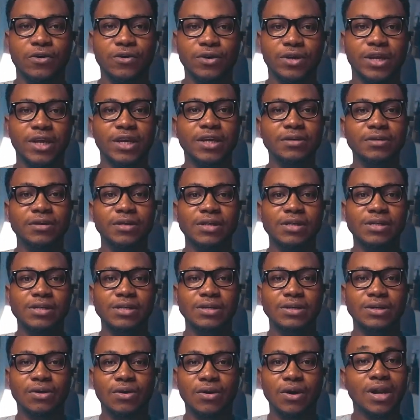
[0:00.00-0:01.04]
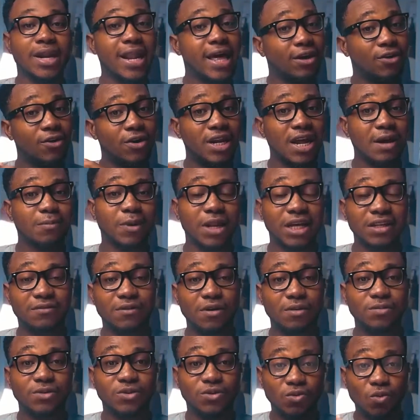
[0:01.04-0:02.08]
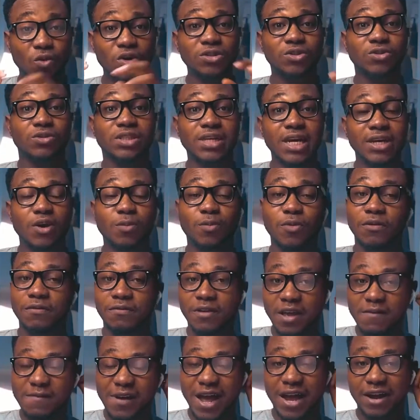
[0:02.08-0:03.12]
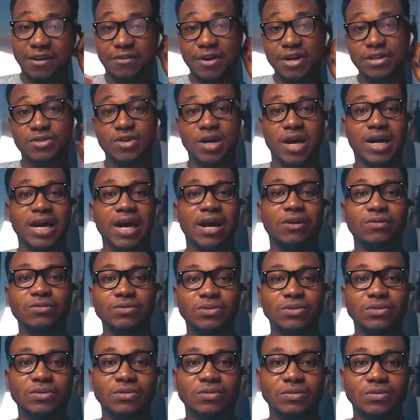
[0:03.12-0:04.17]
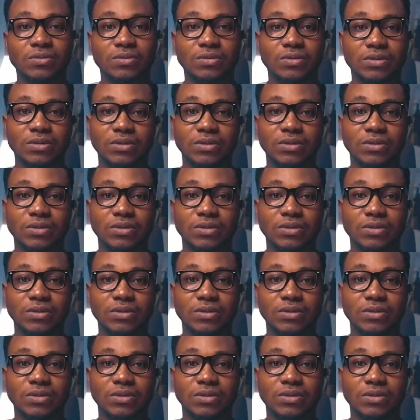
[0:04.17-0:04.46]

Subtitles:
Okay, unlike other platforms, once you sign up on Fiverr and create your account,